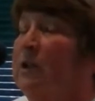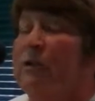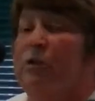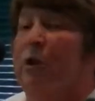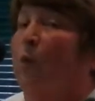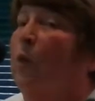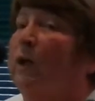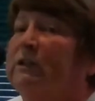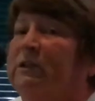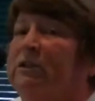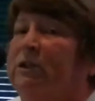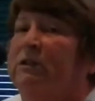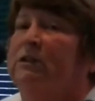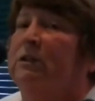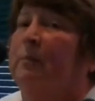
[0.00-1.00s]
So it wasn't
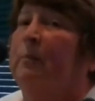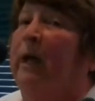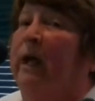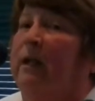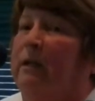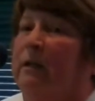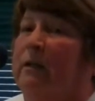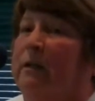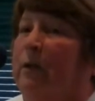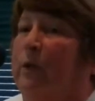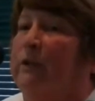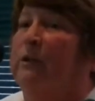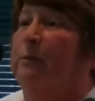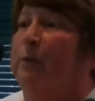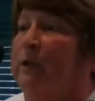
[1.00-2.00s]
just the men that
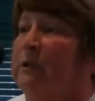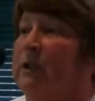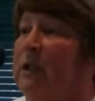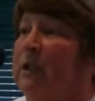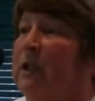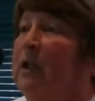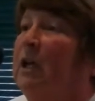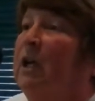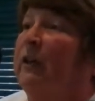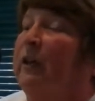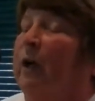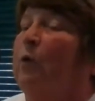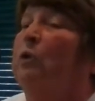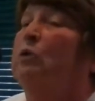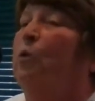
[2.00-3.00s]
went to prison.
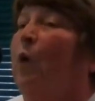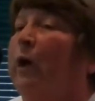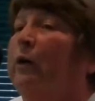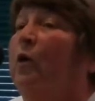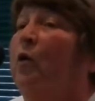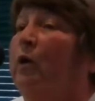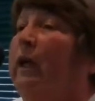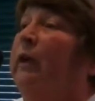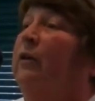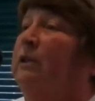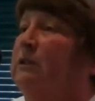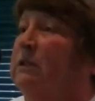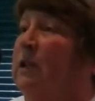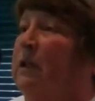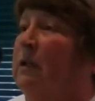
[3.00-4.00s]
There was one whole
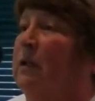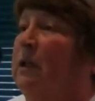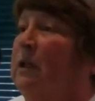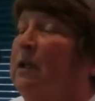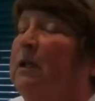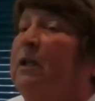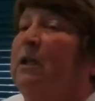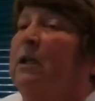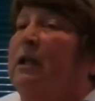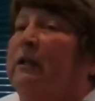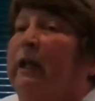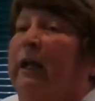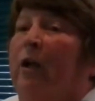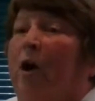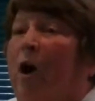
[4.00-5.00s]
garrison
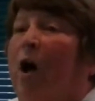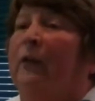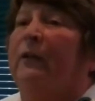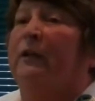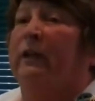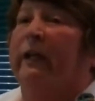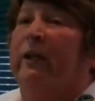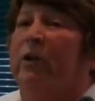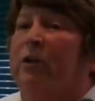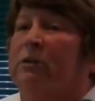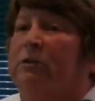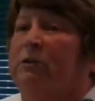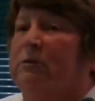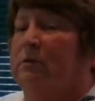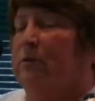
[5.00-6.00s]
that all the
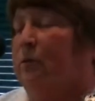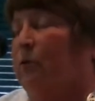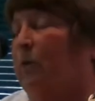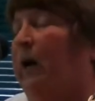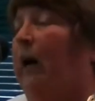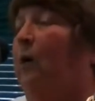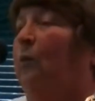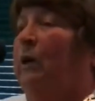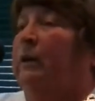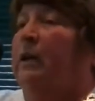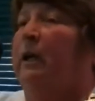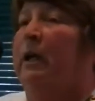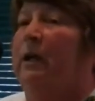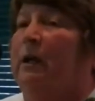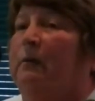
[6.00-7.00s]
leaders throughout when
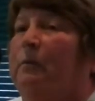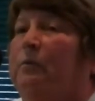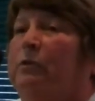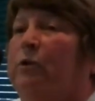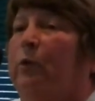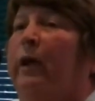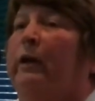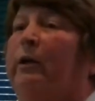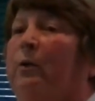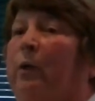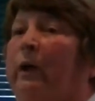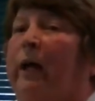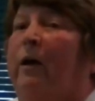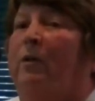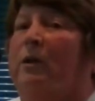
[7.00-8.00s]
the surrender
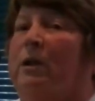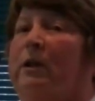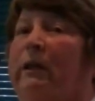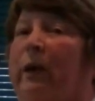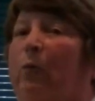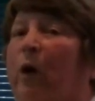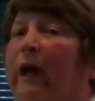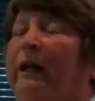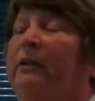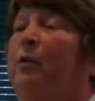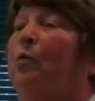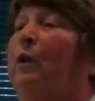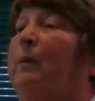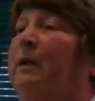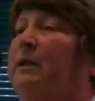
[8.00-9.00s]
went out, they wanted the
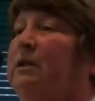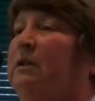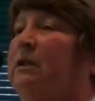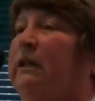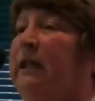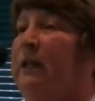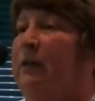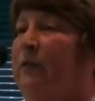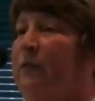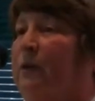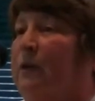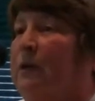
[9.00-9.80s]
women to leave.